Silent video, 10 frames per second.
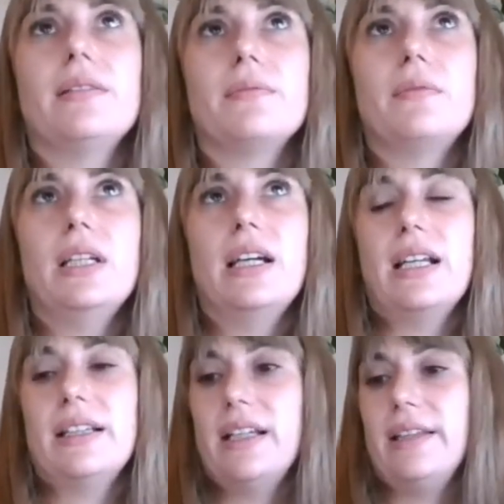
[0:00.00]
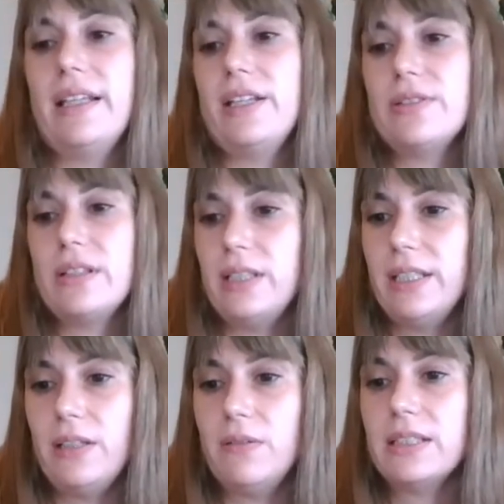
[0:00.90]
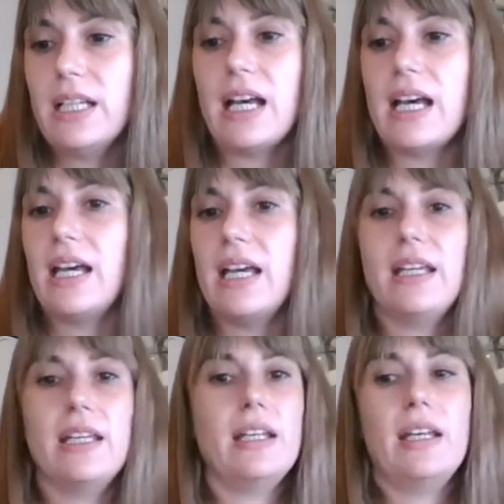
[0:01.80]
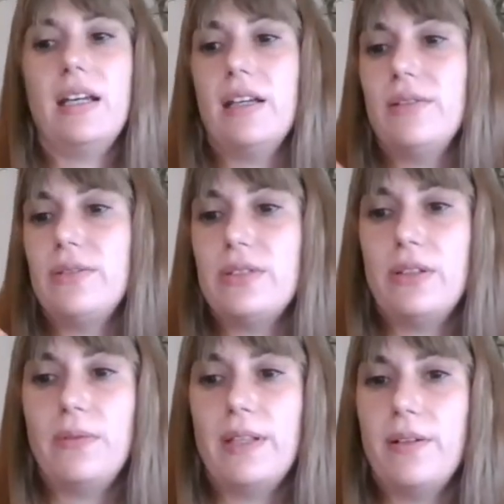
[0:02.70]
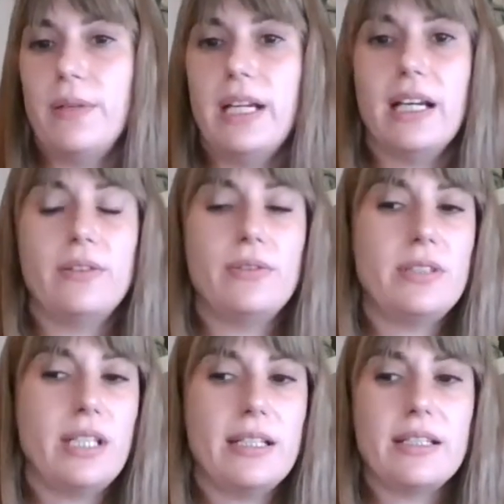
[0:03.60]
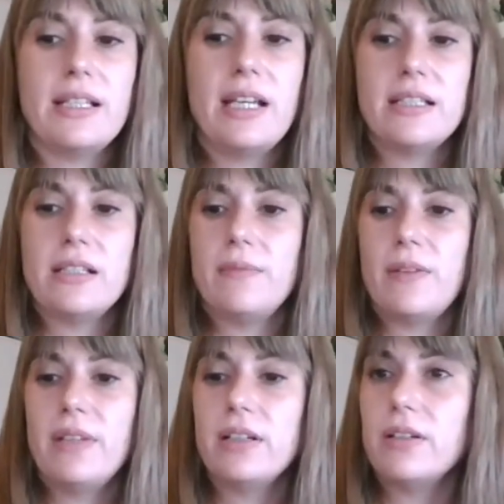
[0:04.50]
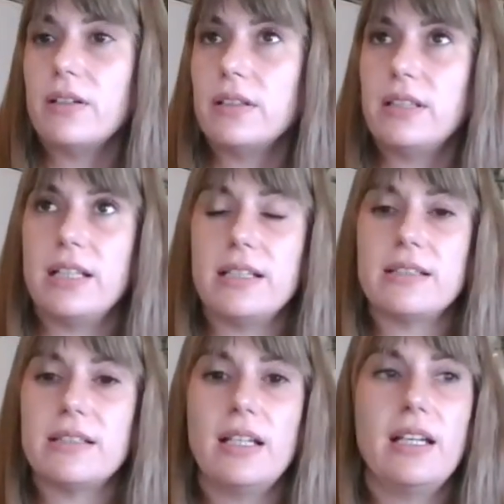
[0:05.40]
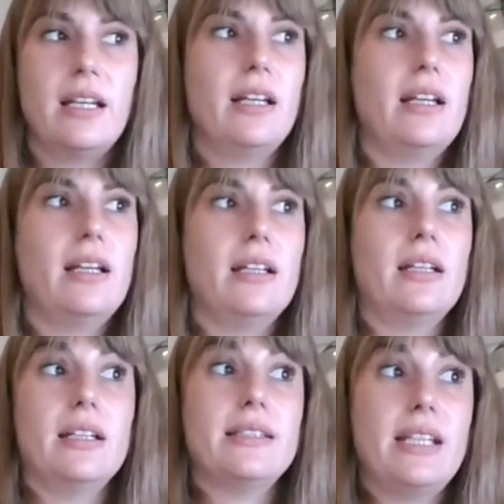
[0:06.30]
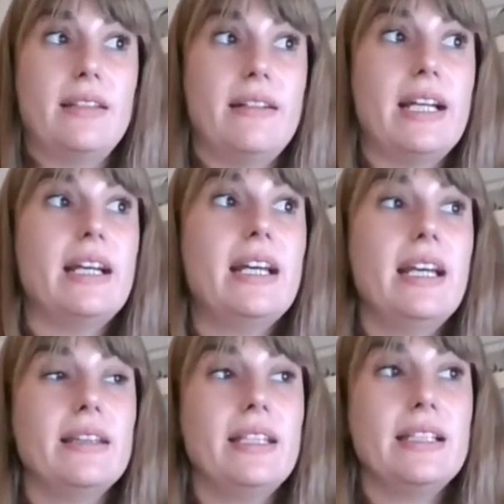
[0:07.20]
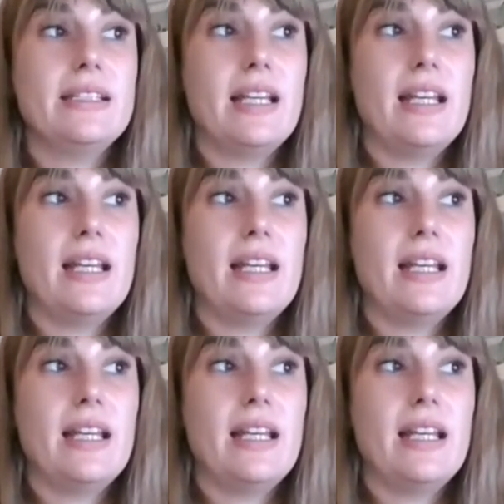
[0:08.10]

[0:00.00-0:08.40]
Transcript: we had the usability was high, to see whether we had to change some of the contents, etc. These